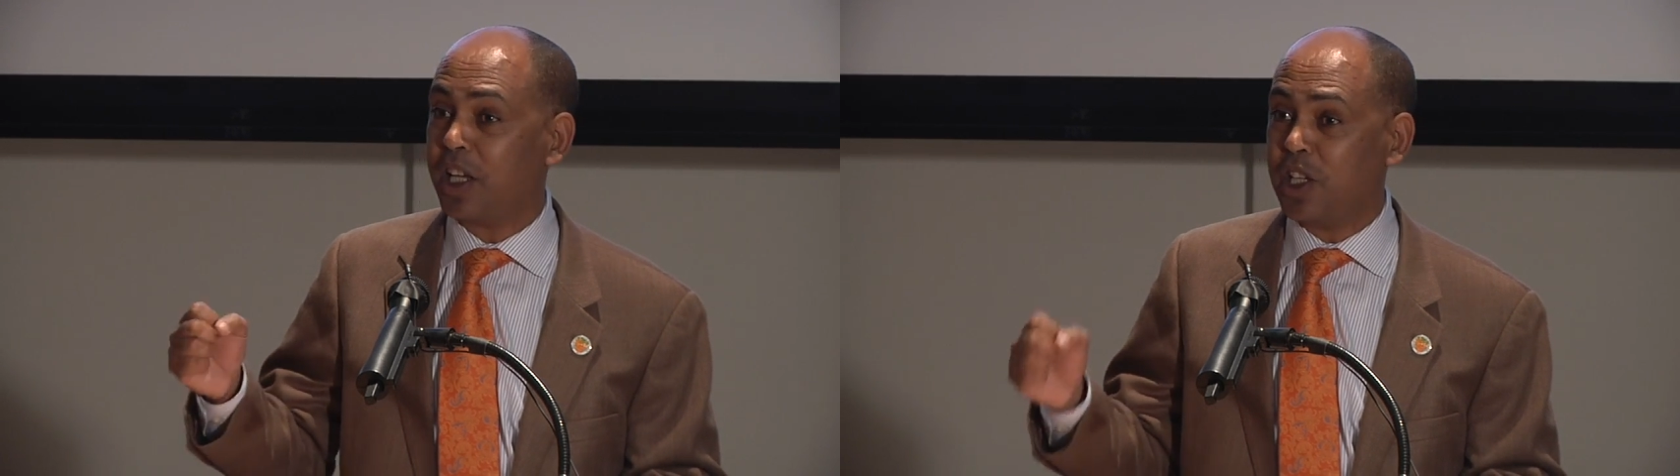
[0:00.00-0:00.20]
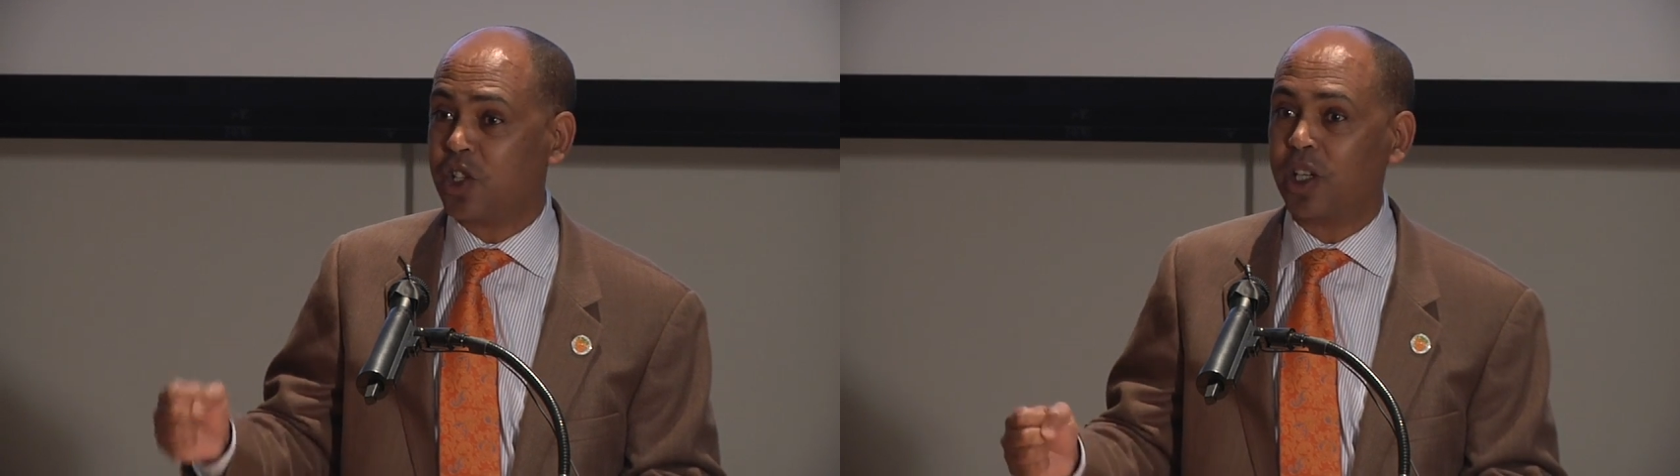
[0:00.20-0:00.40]

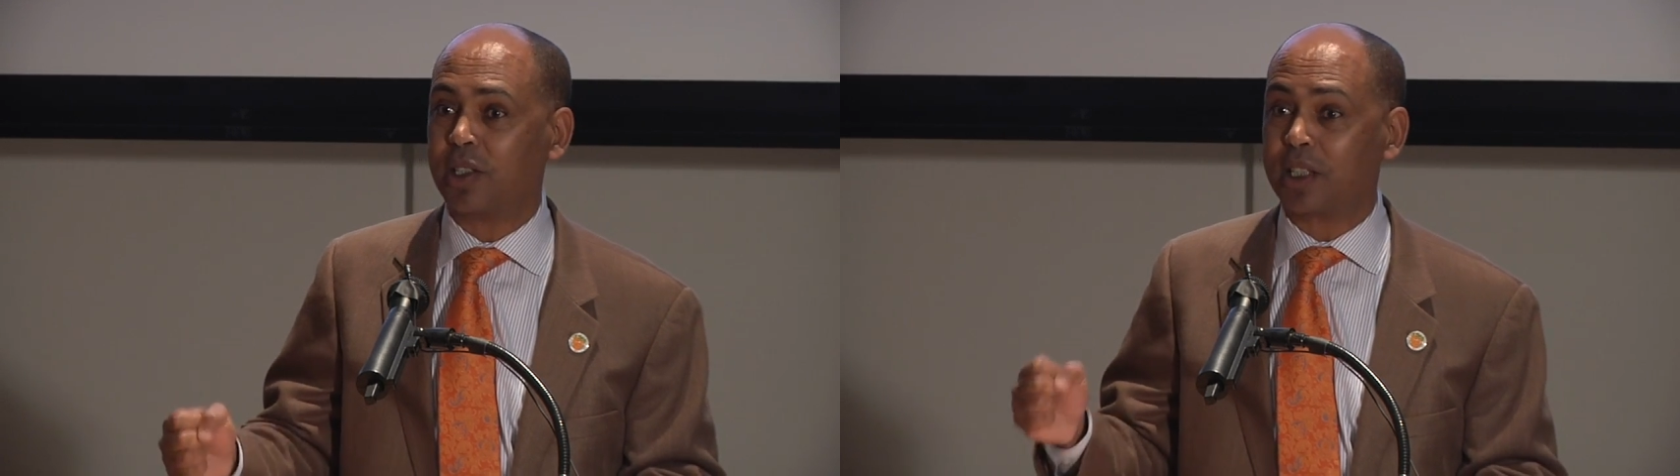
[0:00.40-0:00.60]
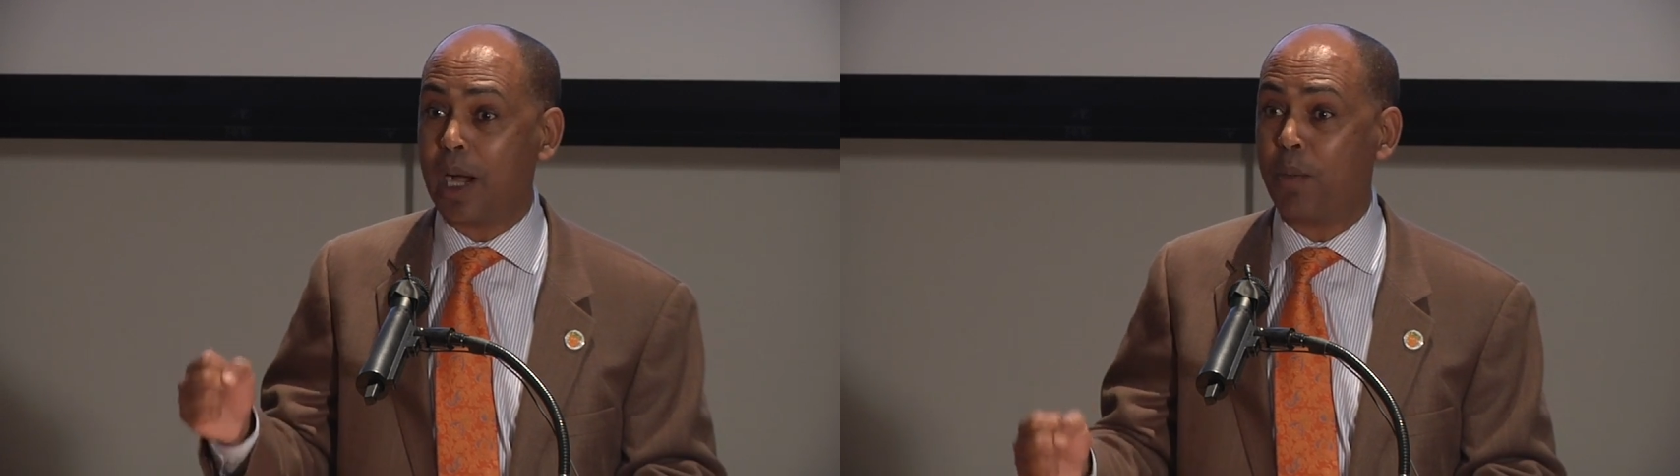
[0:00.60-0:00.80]

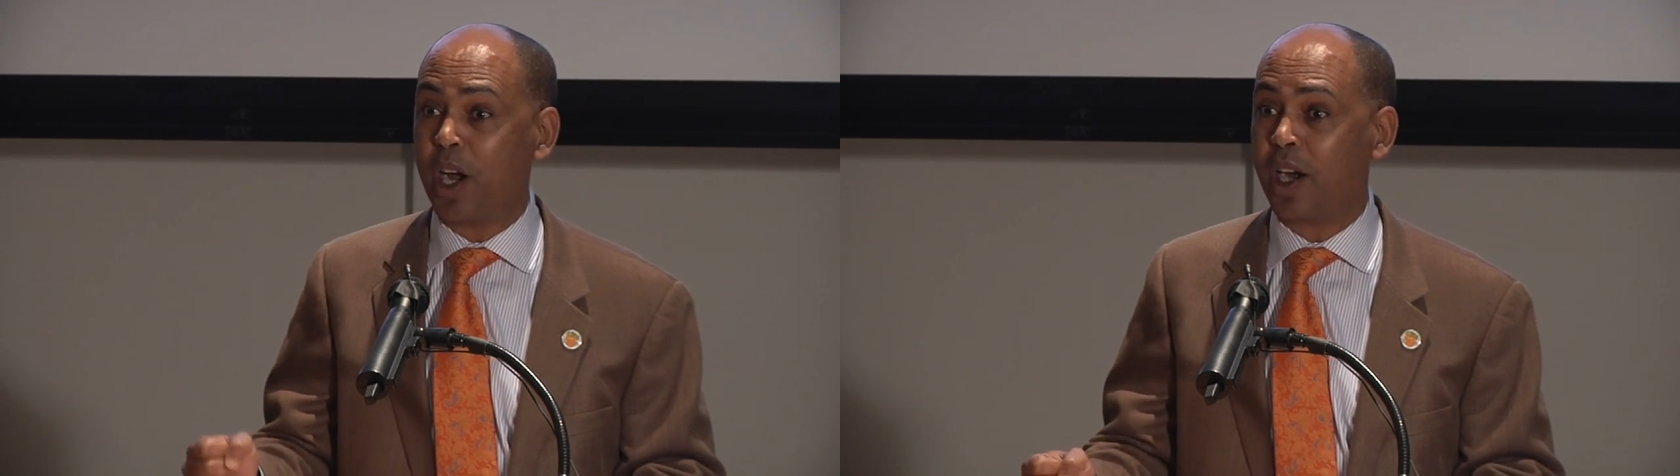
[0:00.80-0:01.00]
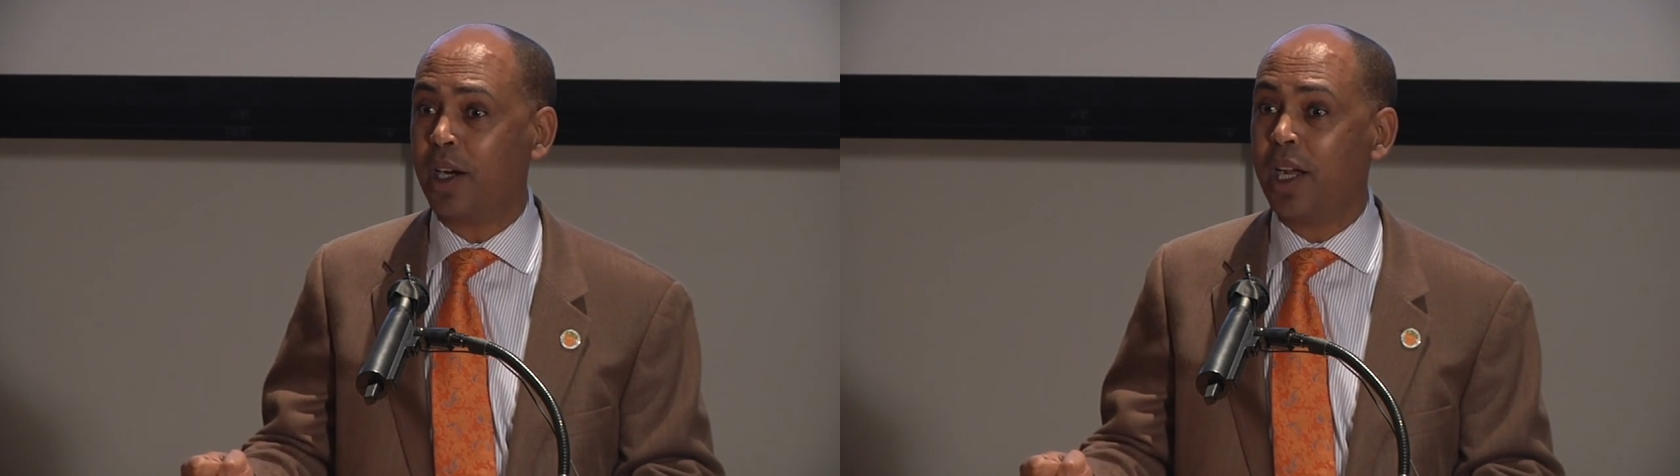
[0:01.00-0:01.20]
injured
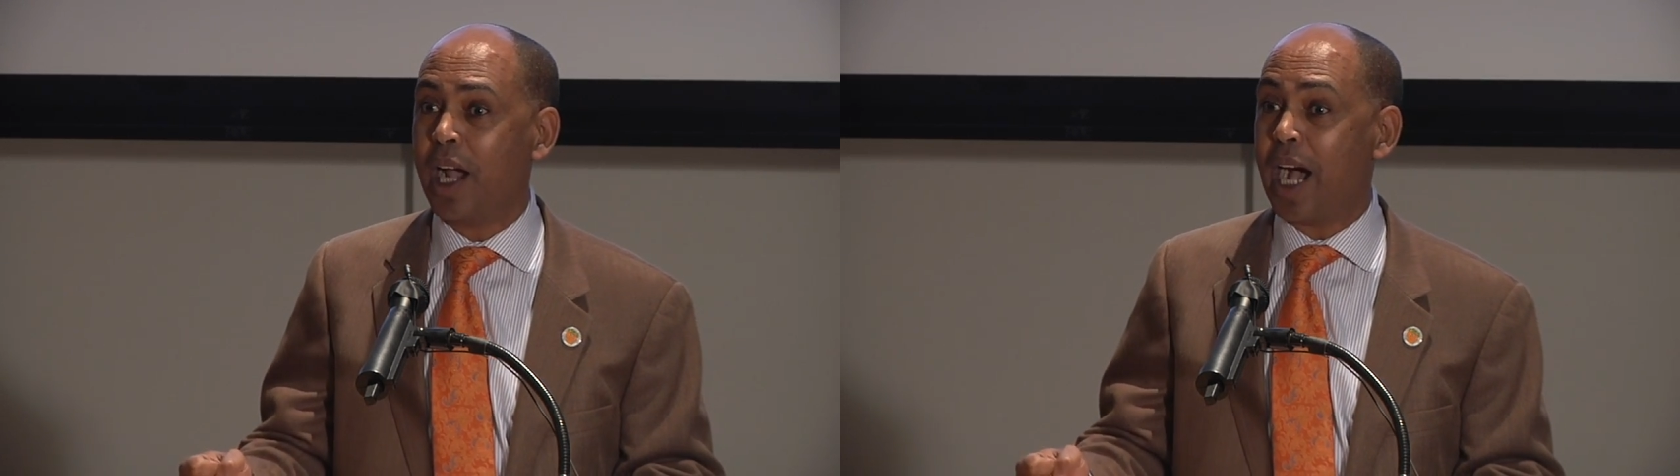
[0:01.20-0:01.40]
somewhere